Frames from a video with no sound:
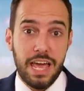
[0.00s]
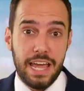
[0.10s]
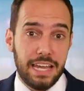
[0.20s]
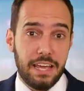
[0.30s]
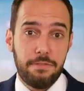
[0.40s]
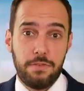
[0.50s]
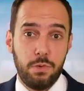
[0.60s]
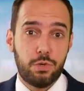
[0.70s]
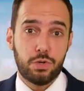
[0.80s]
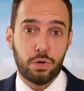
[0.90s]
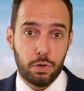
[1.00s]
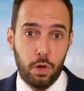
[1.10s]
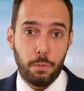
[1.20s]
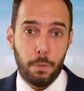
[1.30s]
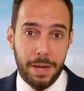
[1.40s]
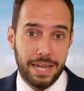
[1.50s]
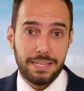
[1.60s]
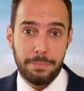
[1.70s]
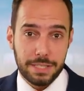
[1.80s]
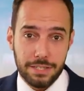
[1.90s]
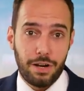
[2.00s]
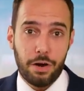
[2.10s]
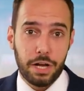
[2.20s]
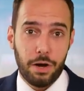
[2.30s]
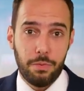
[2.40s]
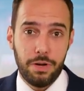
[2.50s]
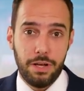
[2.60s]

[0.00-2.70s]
in a future global pandemic scenario.